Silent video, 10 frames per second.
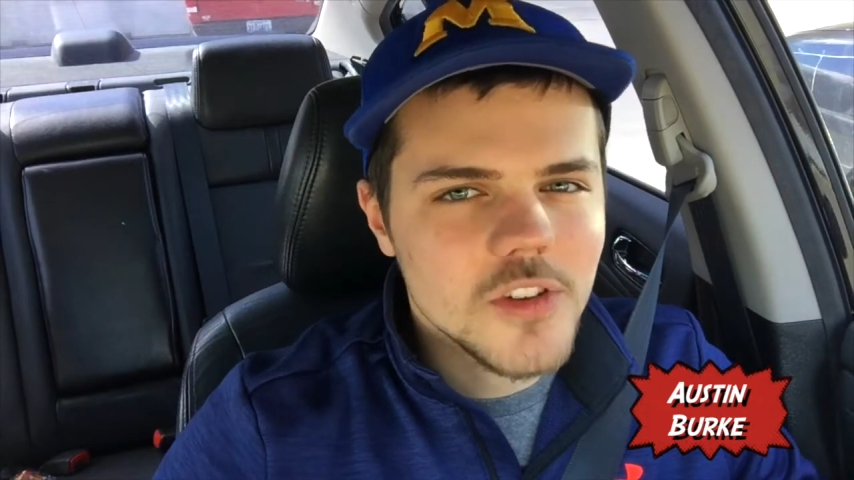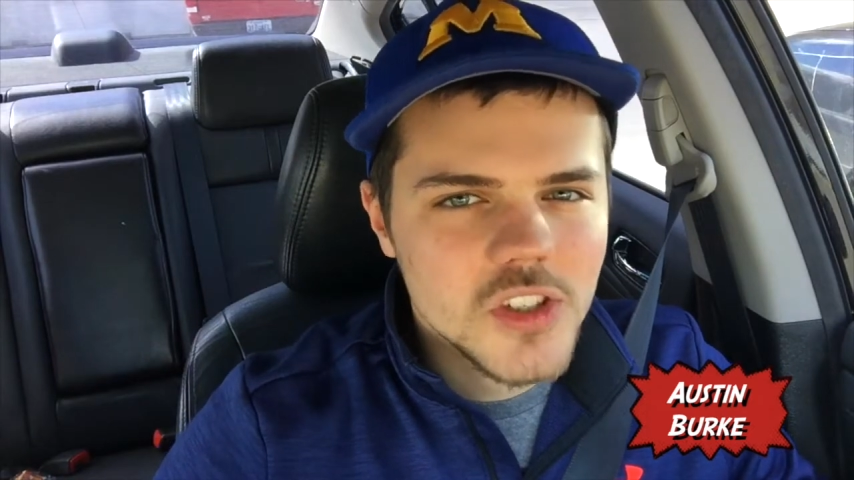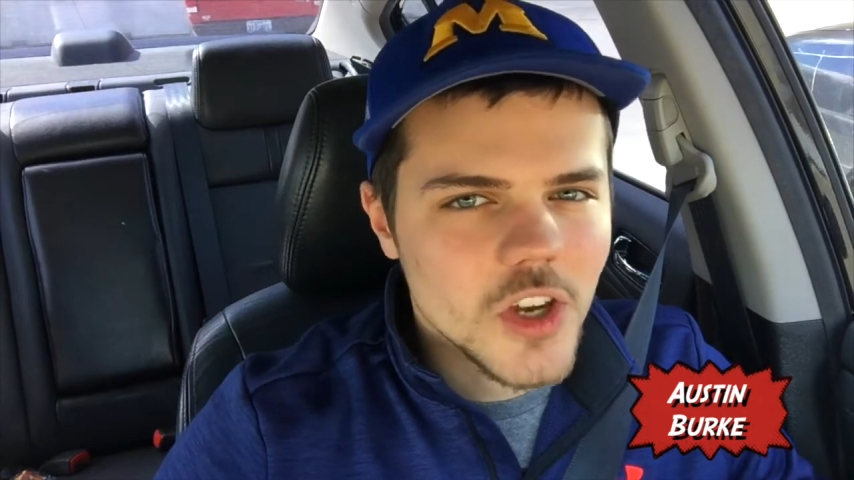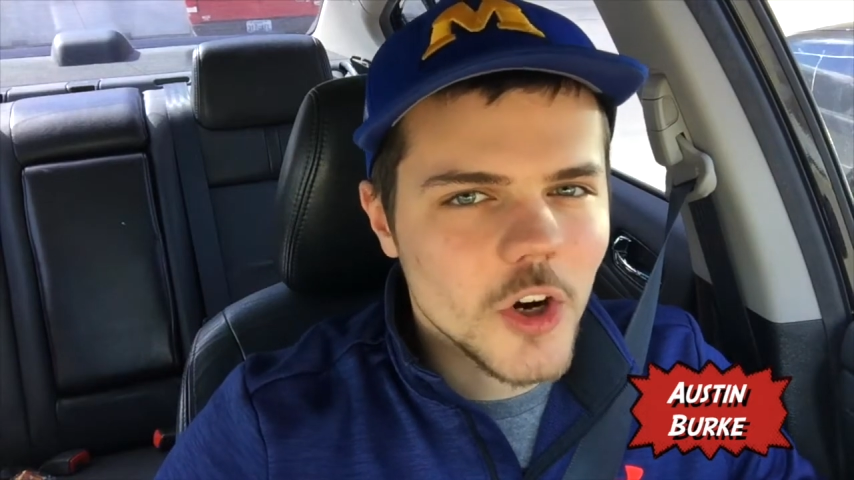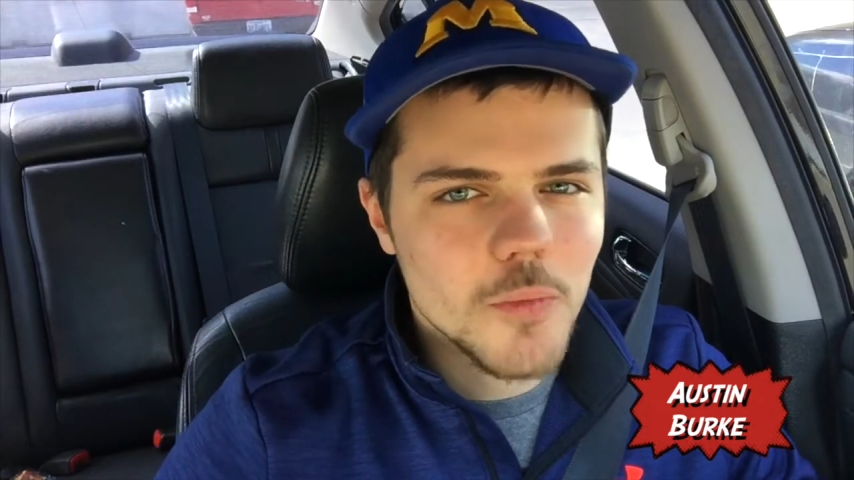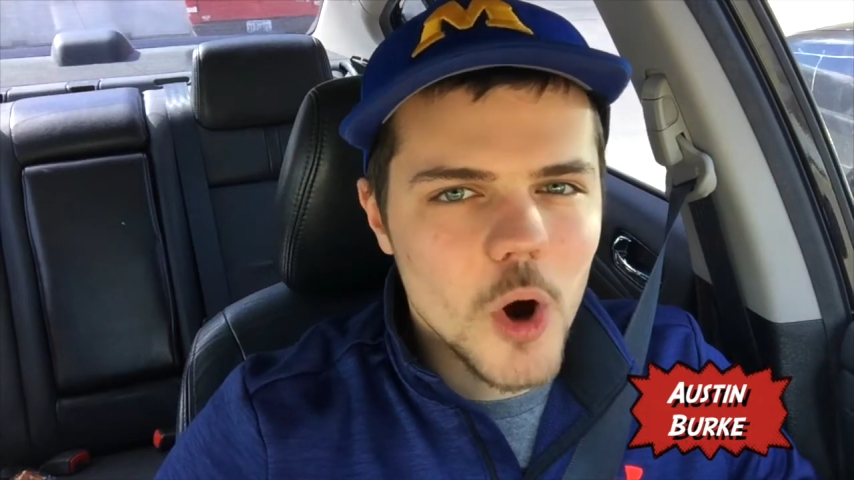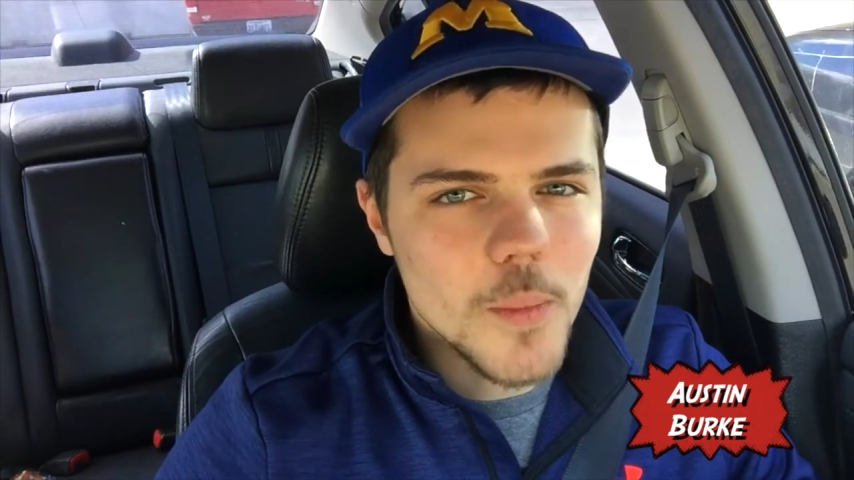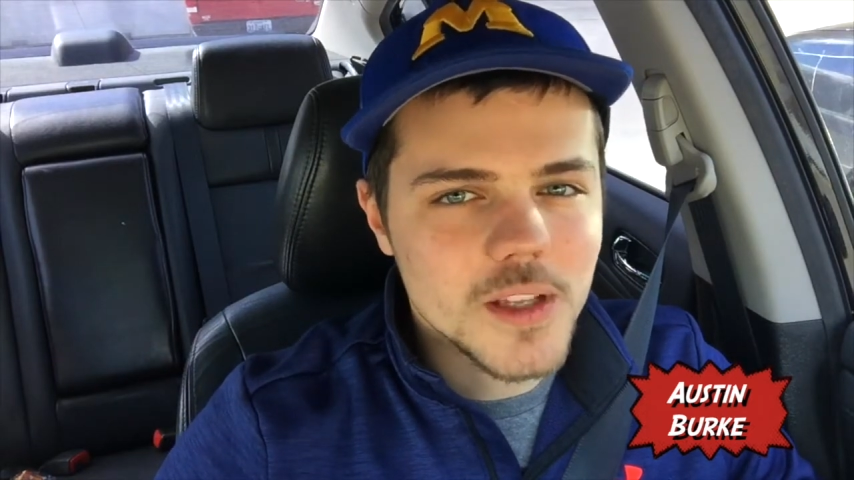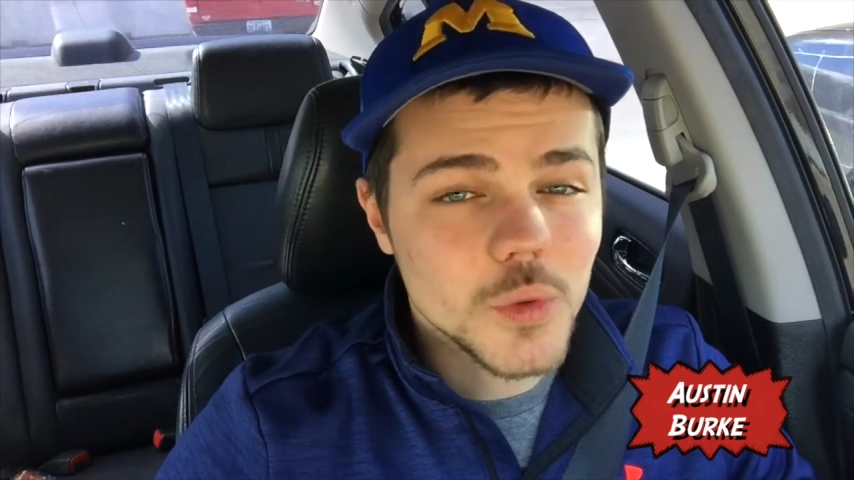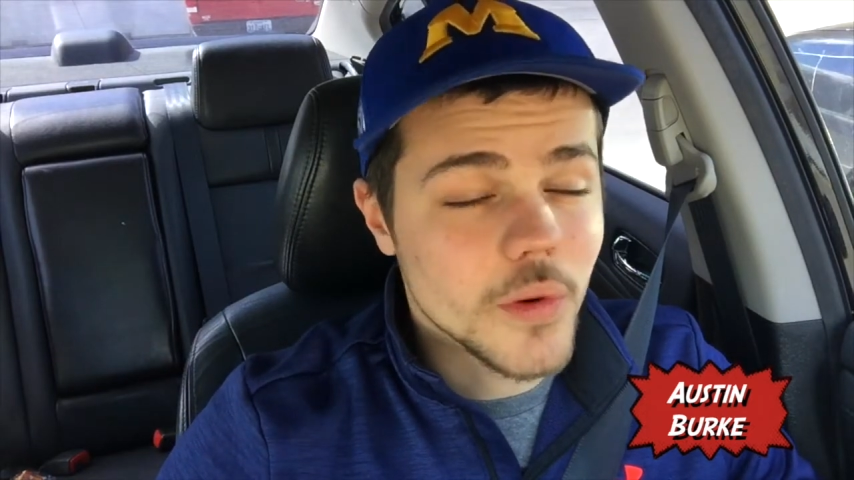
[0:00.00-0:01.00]
subtle
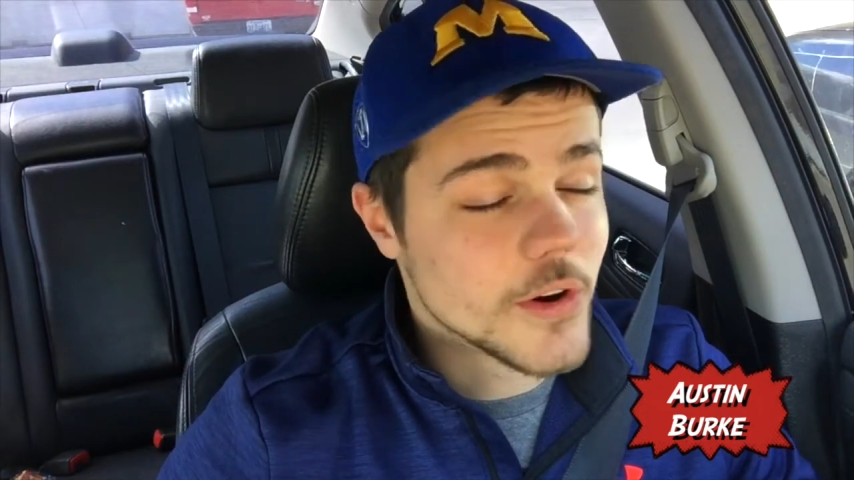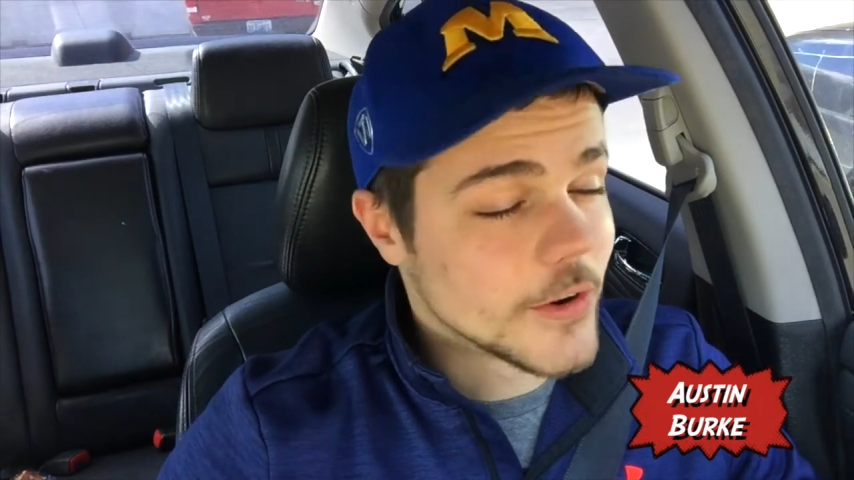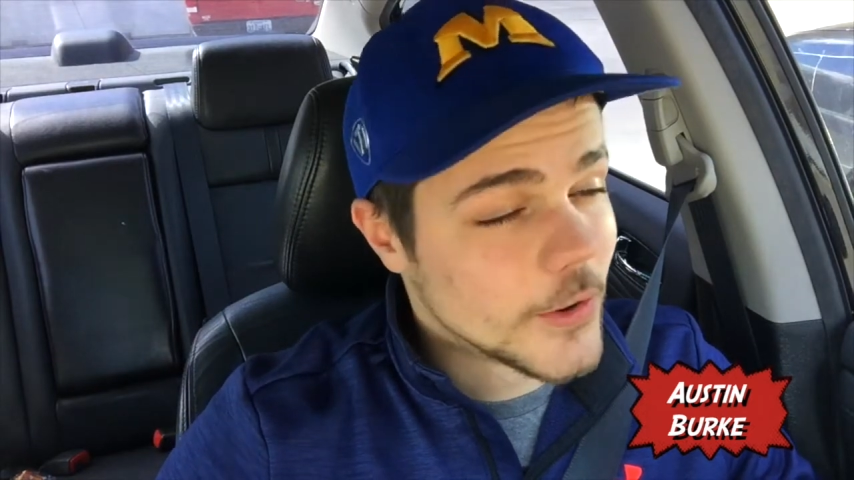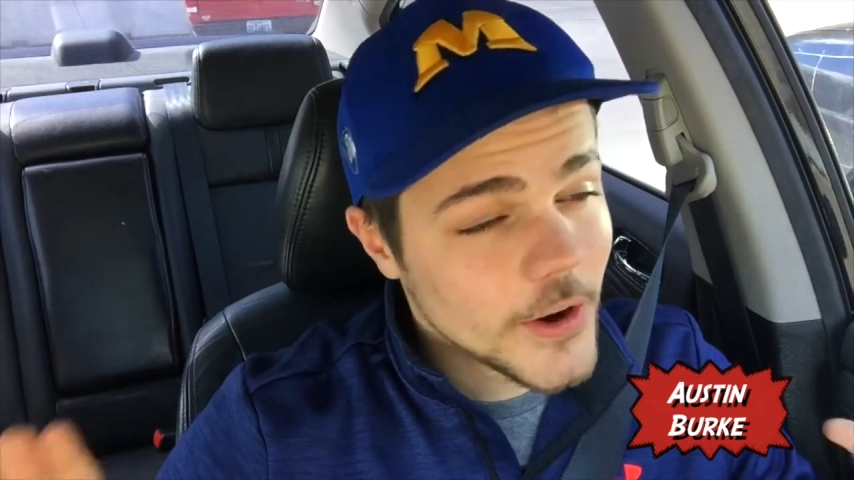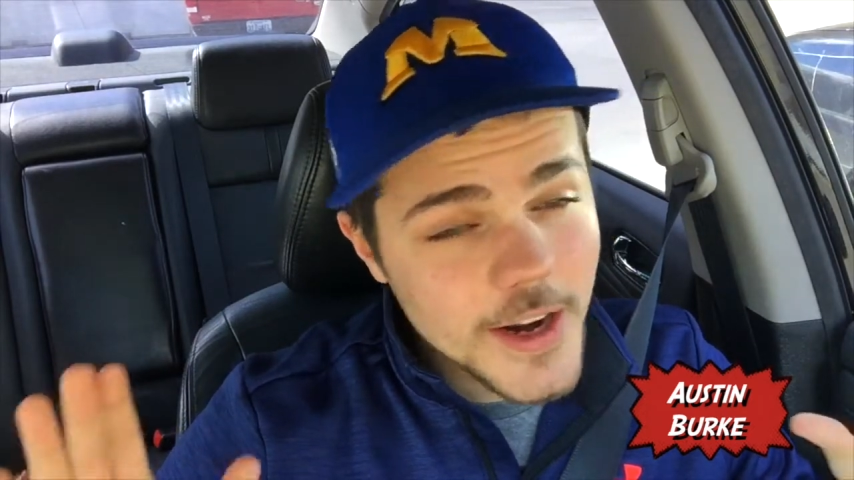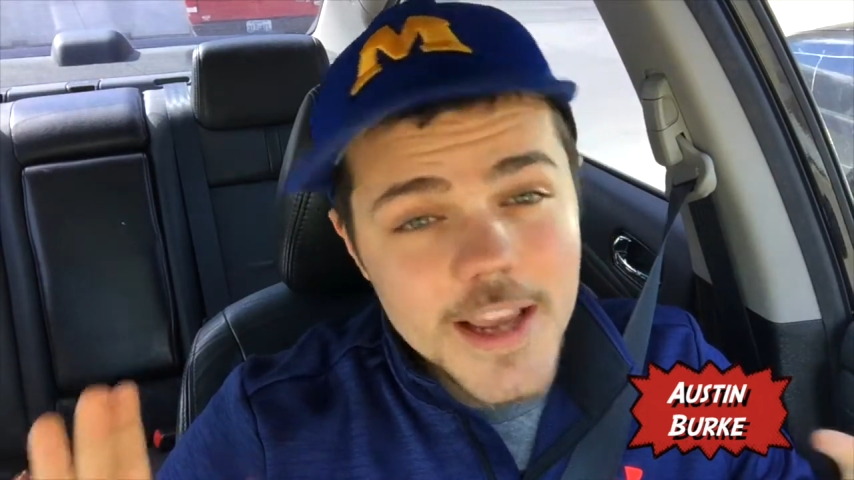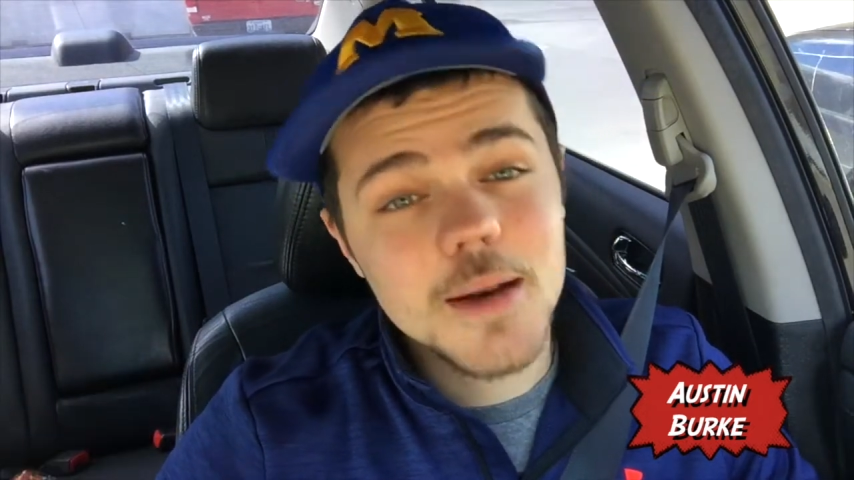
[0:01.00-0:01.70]
moments where you're gonna need